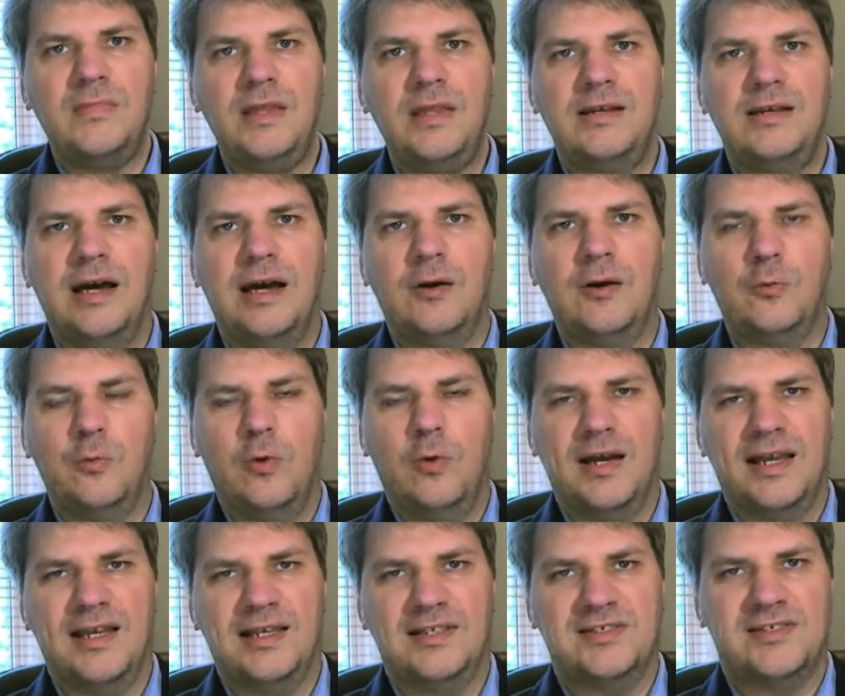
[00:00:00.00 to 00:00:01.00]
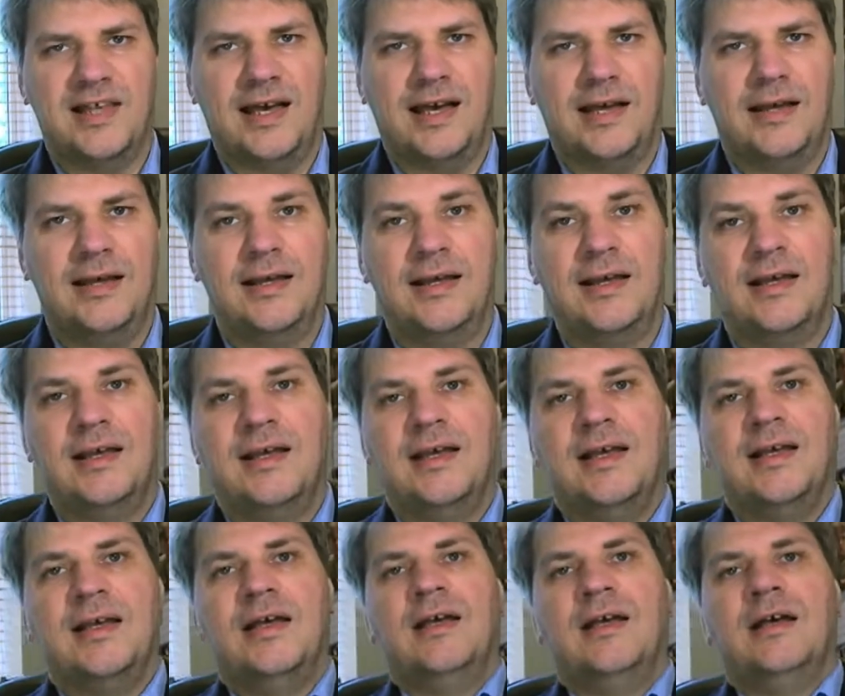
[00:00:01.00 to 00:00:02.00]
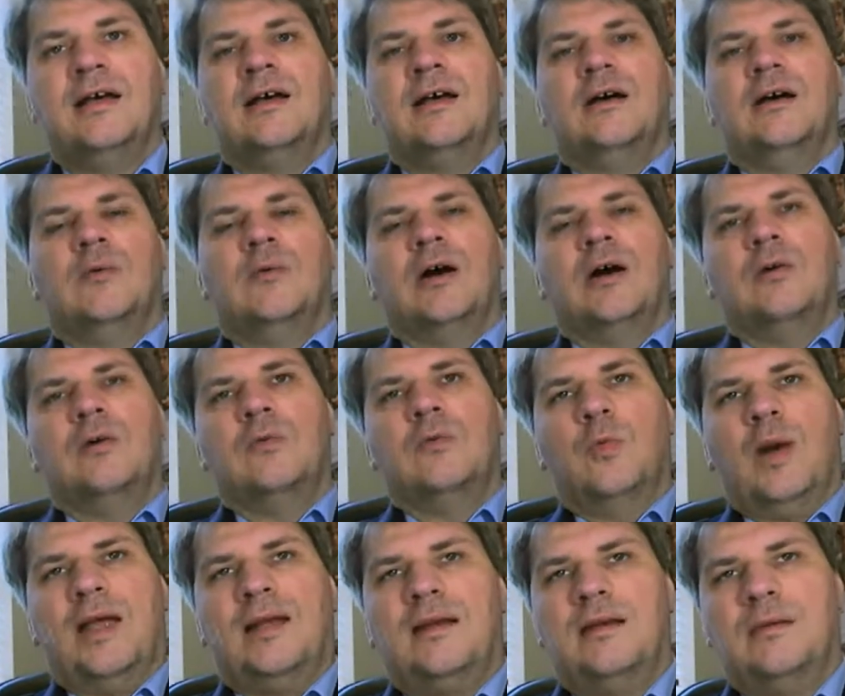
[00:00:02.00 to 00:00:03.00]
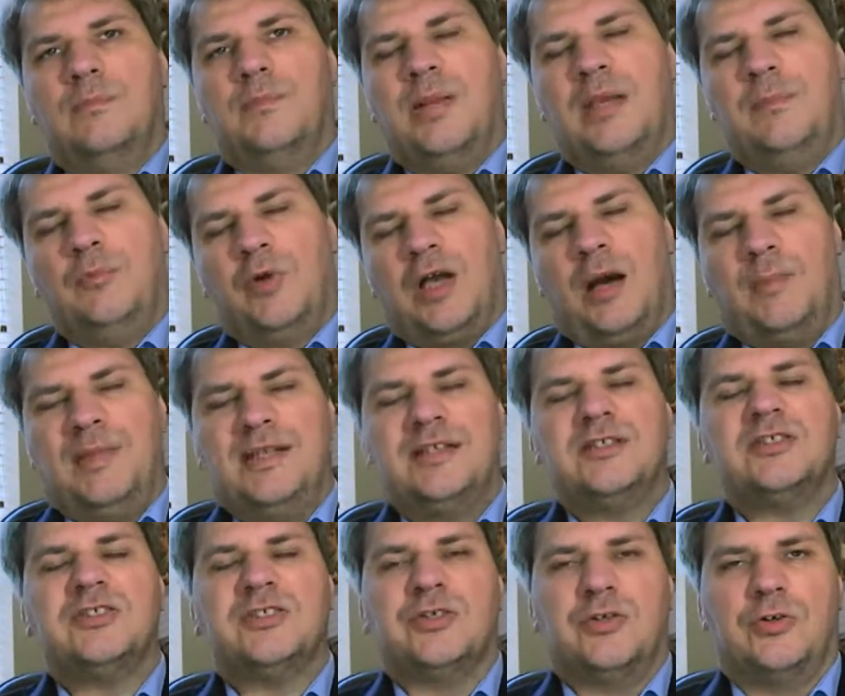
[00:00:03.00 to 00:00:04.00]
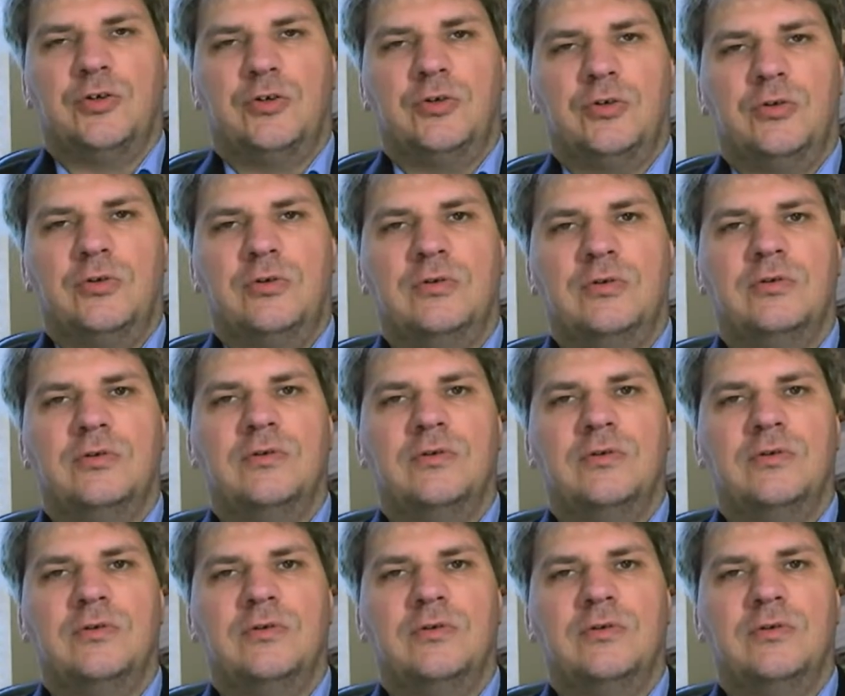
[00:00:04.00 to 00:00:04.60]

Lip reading: Now, why is that? Well, when people come into